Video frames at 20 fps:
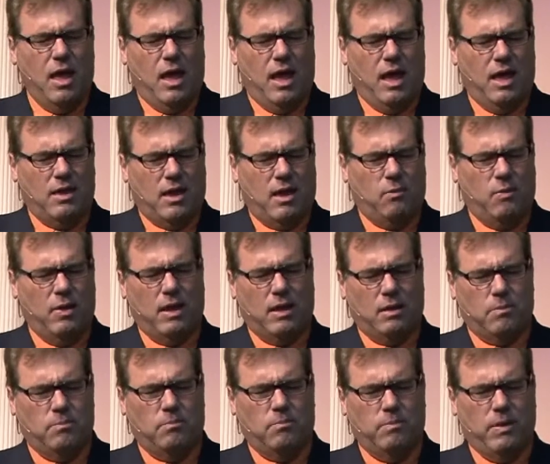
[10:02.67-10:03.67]
and uh, we
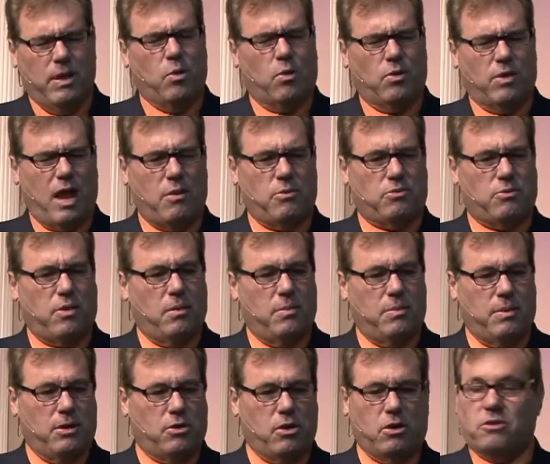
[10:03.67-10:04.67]
had been ordained with Rhema,
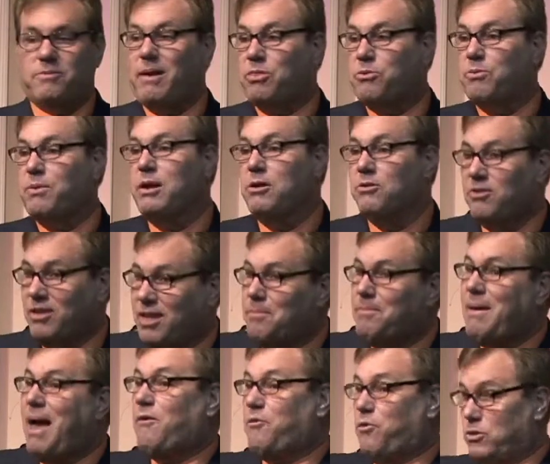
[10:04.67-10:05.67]
but it took us about three years to get
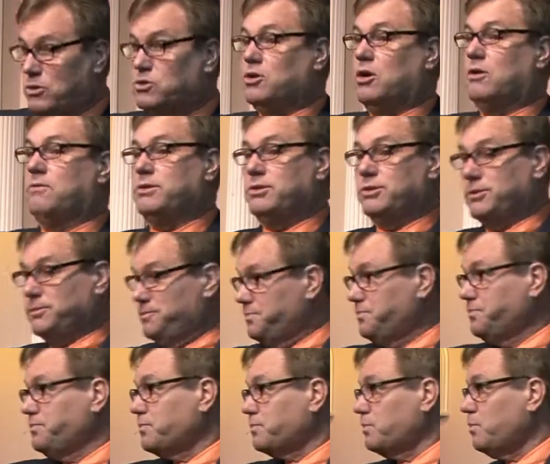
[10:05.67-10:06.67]
back for a service
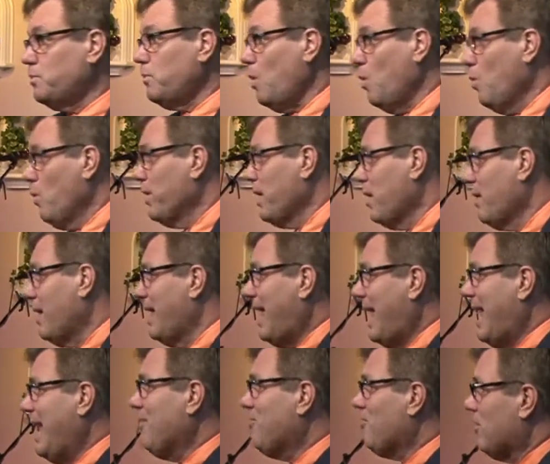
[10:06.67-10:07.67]
where they were laying
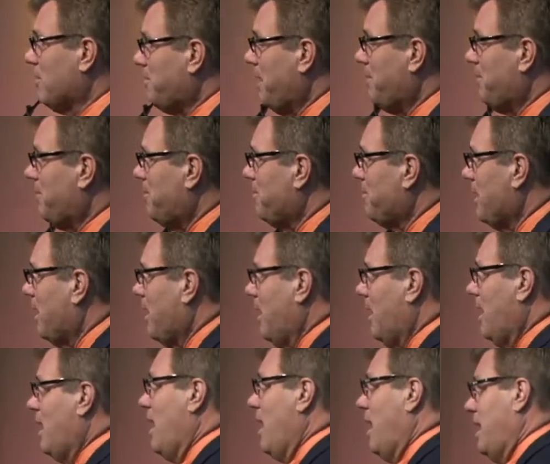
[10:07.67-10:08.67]
hands on the people.
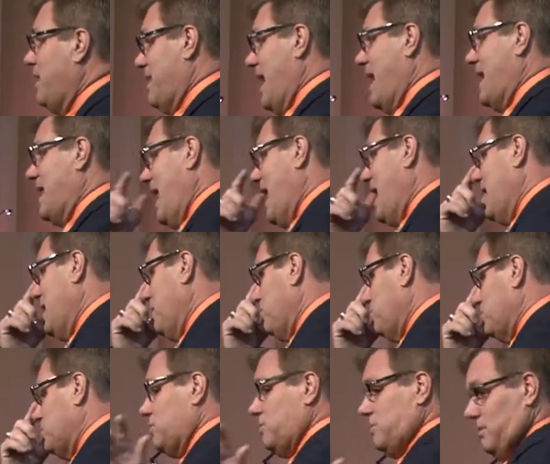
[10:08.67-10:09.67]
And Dad Hagin
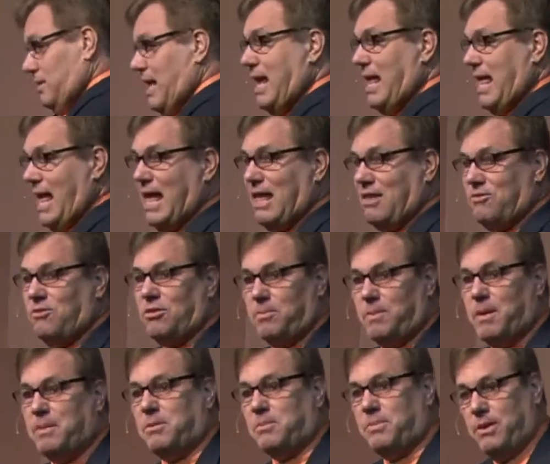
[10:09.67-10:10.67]
was laying hands on the
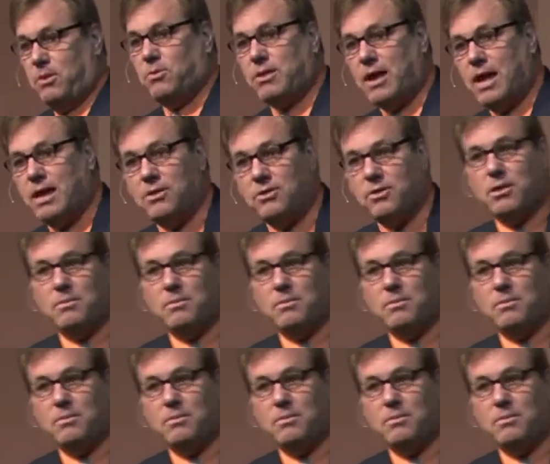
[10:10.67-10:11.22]
people to be ordained into